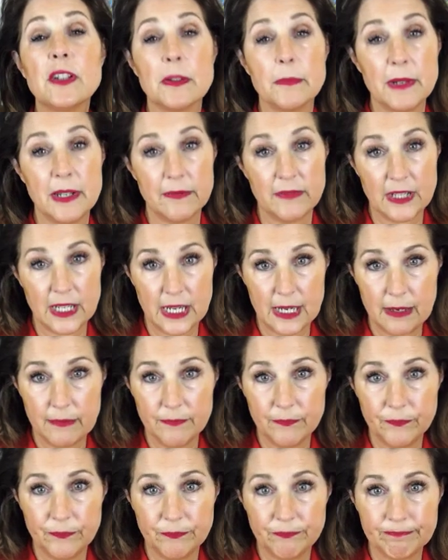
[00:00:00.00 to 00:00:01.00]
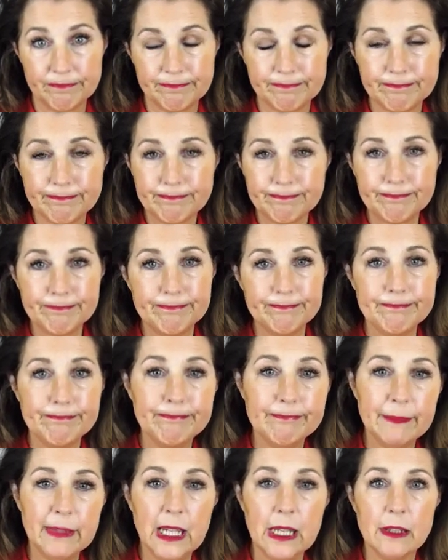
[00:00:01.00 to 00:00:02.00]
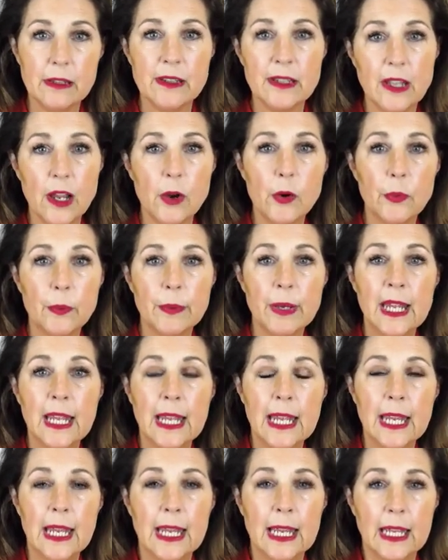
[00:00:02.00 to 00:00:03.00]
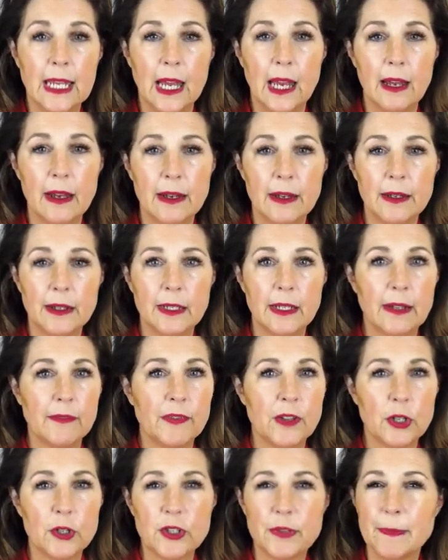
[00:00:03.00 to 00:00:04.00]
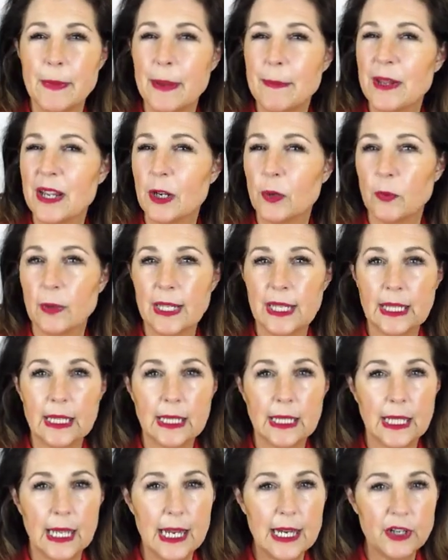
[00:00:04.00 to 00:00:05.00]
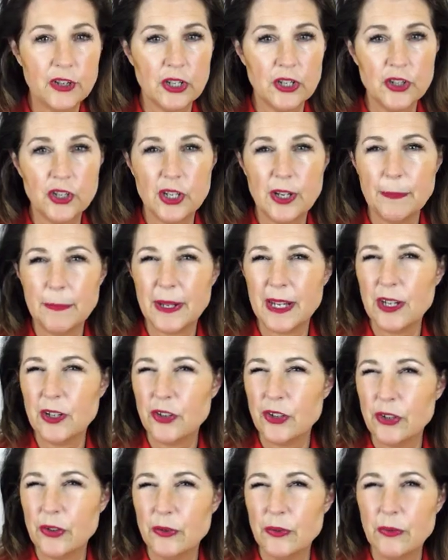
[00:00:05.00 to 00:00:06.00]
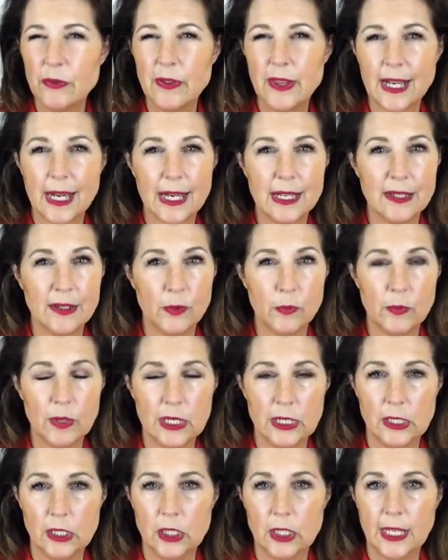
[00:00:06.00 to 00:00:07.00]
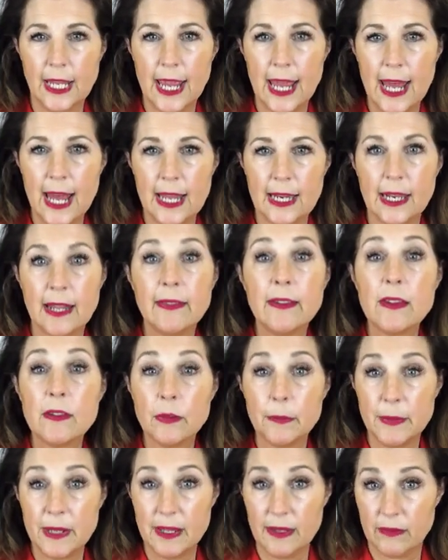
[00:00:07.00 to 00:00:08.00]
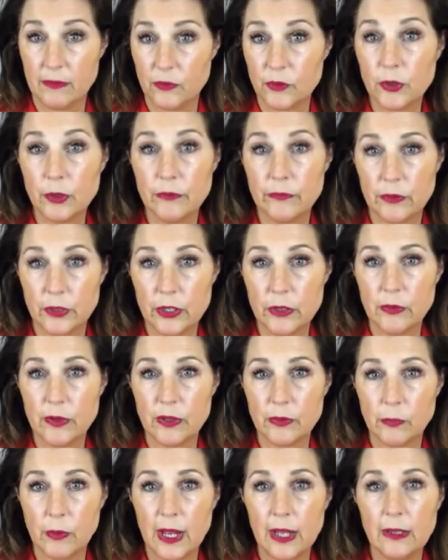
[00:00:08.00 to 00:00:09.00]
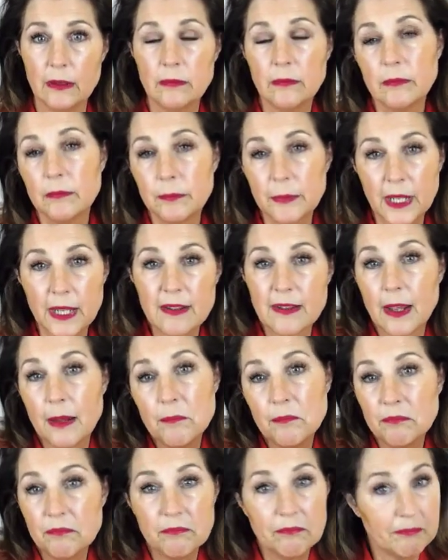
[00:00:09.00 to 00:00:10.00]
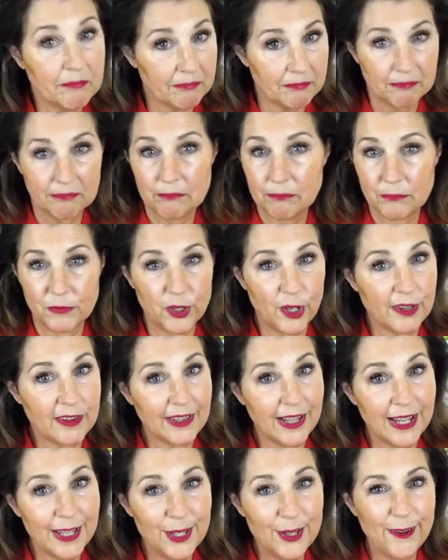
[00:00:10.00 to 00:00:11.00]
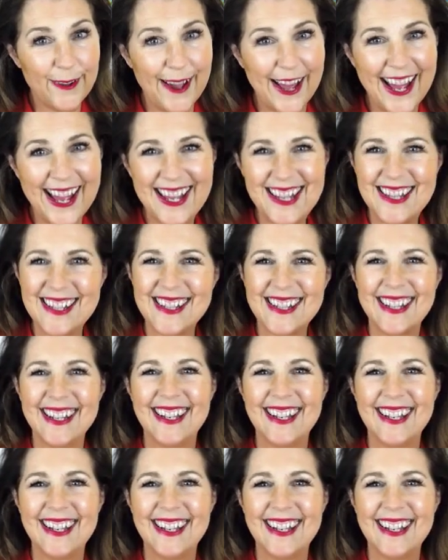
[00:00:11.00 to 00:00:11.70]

some E F T. So uh, if there's maybe a relationship issue that I don't want to look at, and this will be true for you as well, because I'm just like you guys.